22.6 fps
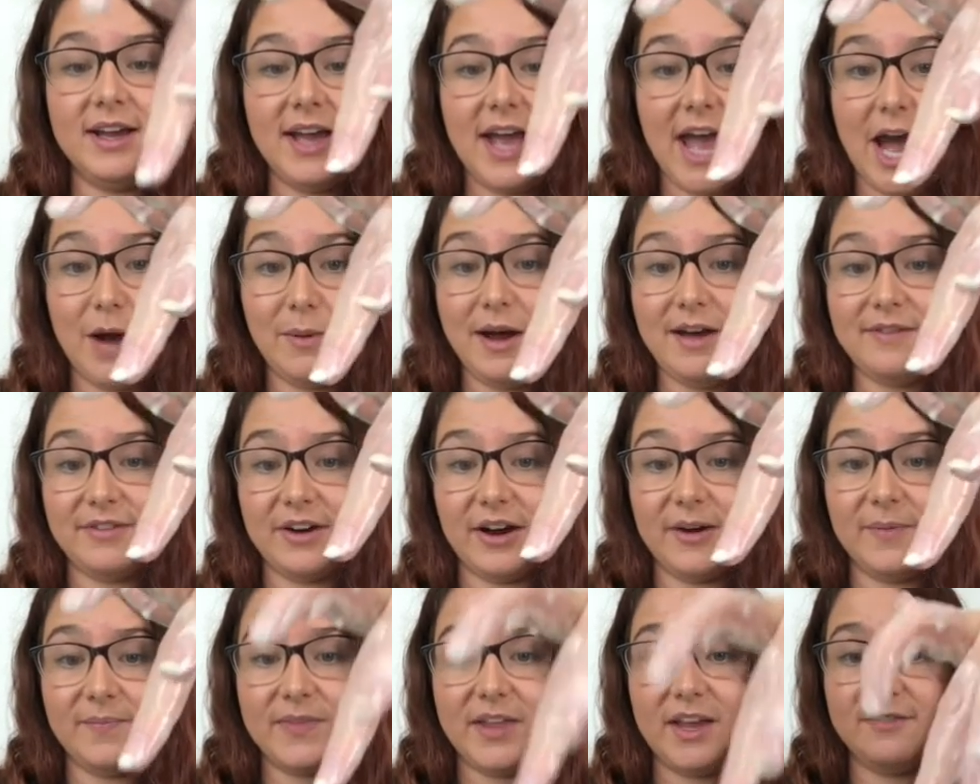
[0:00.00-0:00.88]
However,
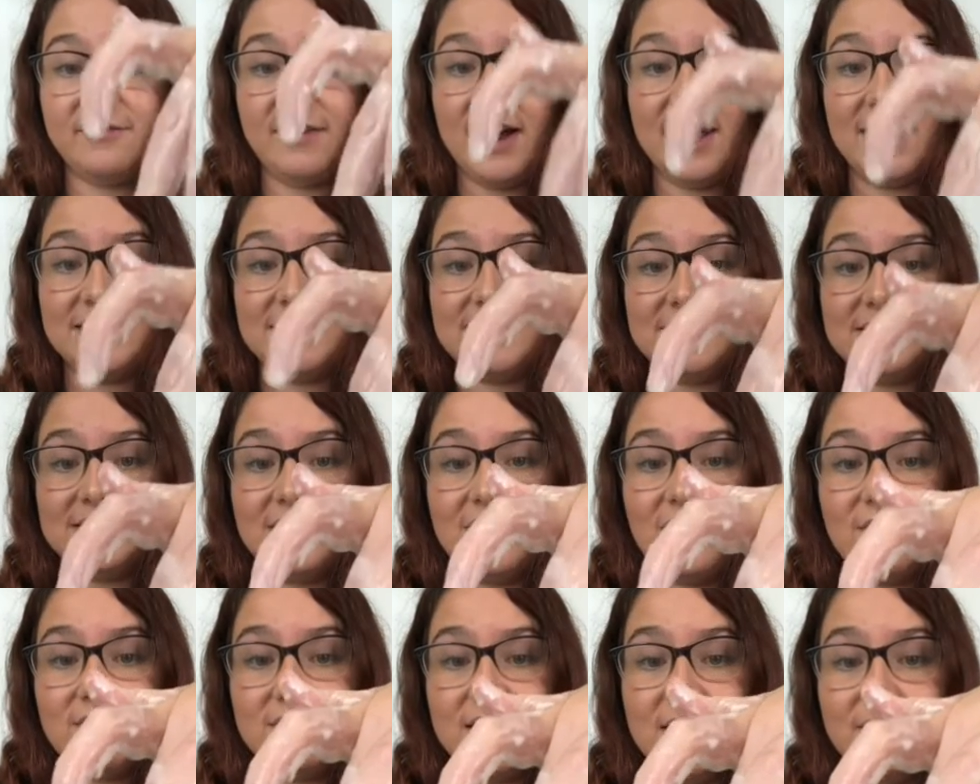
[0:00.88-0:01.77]
if I
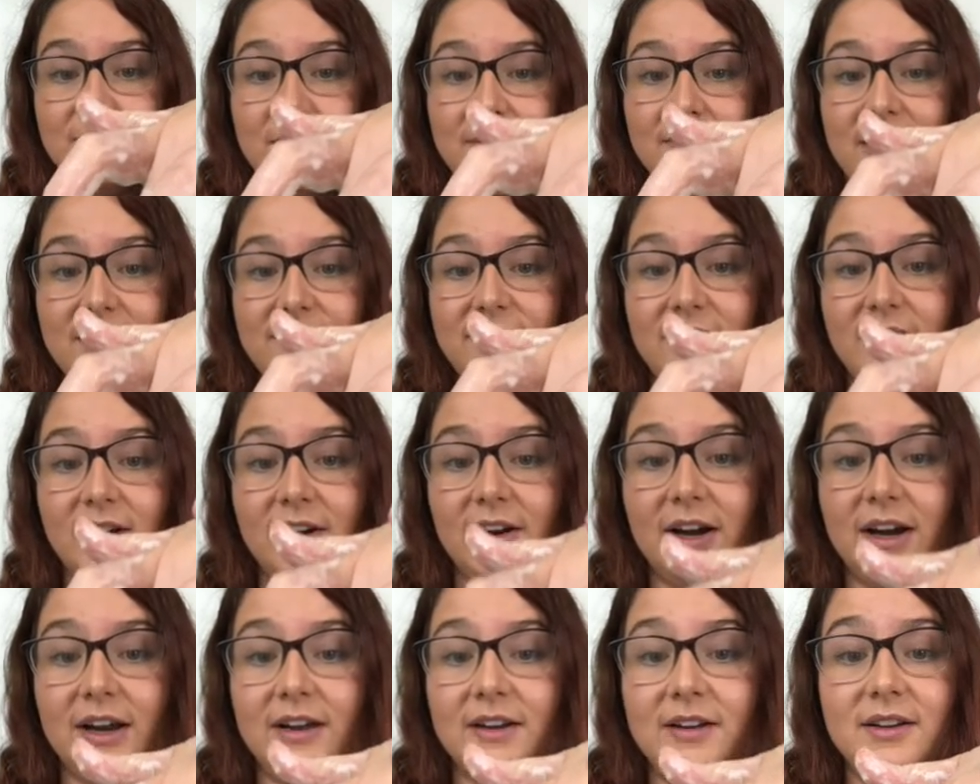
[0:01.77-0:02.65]
slowly put my finger
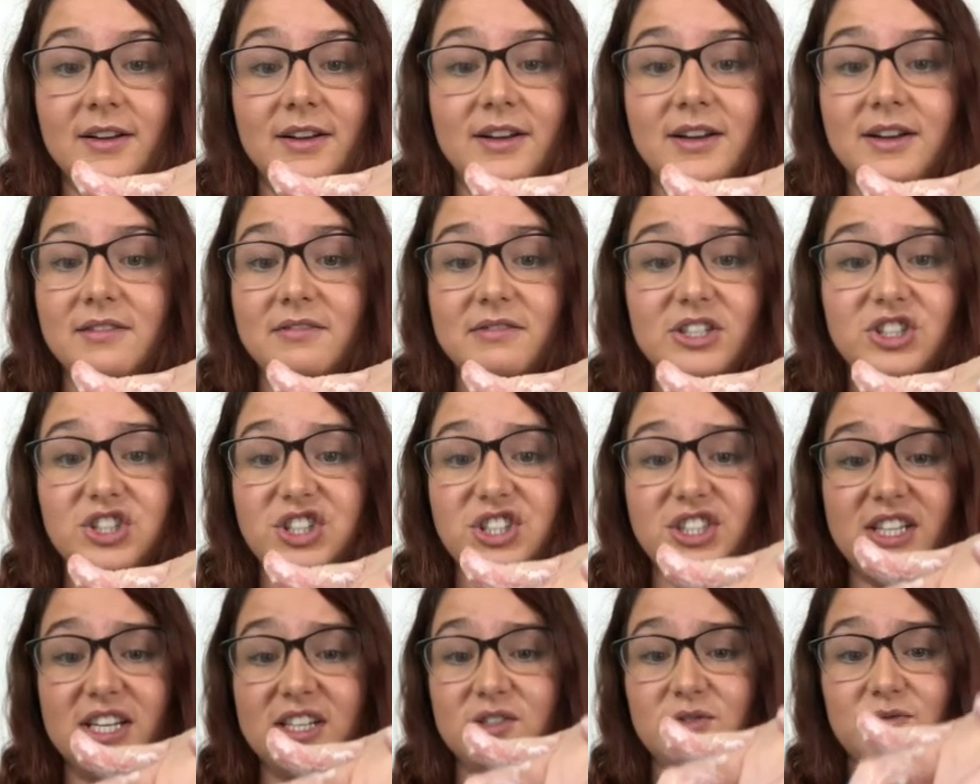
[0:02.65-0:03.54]
in, it
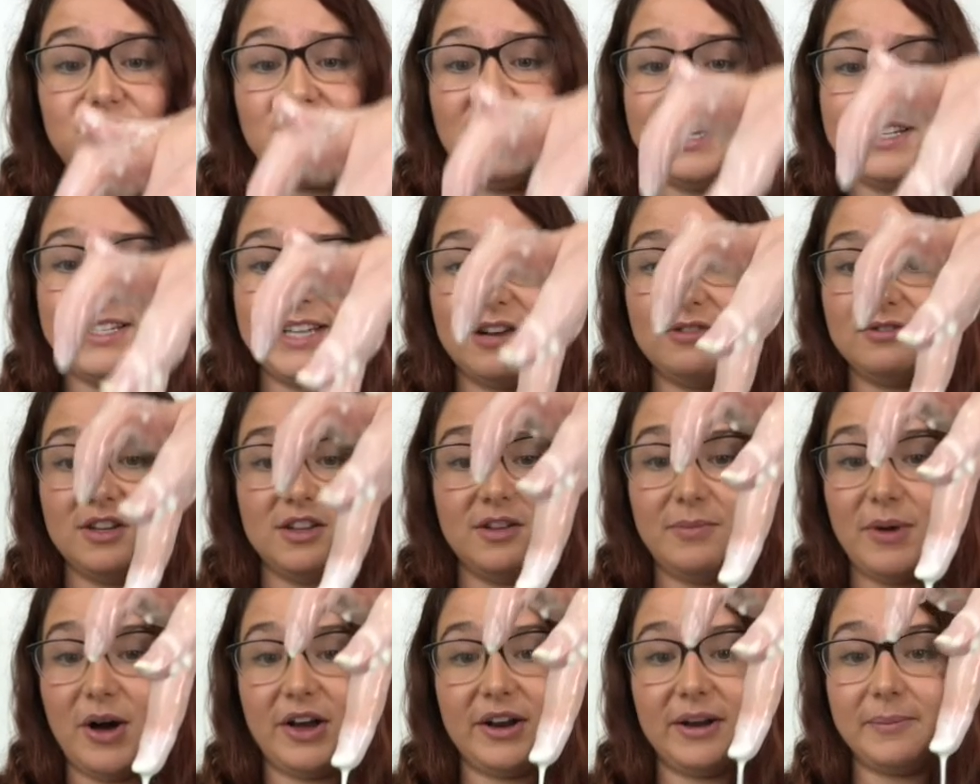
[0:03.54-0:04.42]
just sinks right down to the
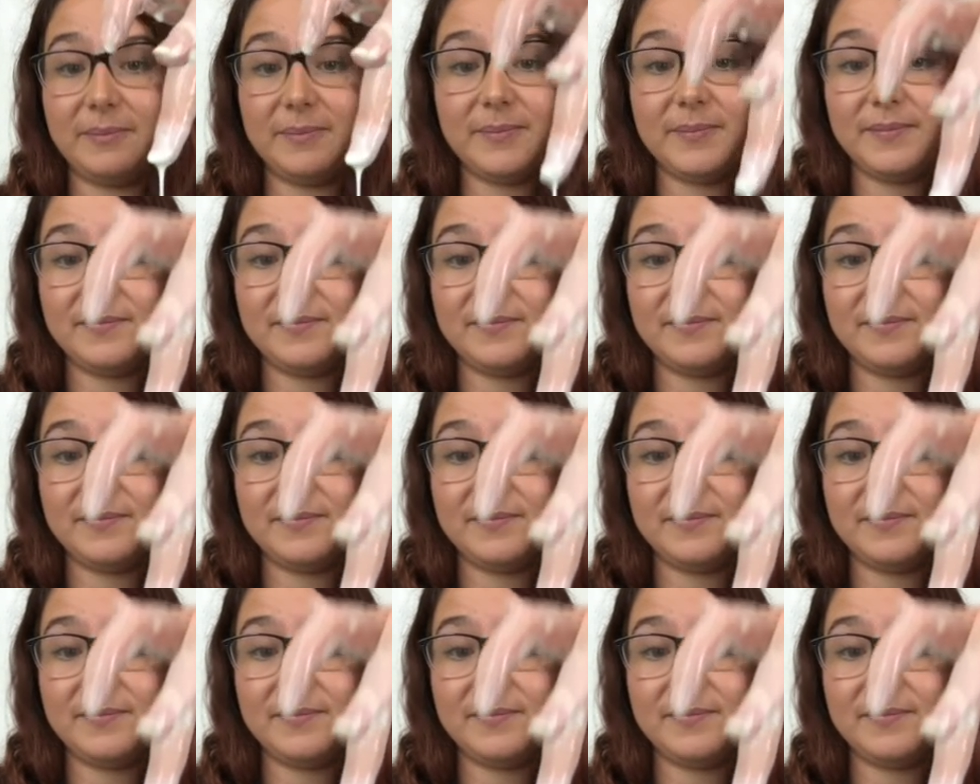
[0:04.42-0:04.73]
bottom.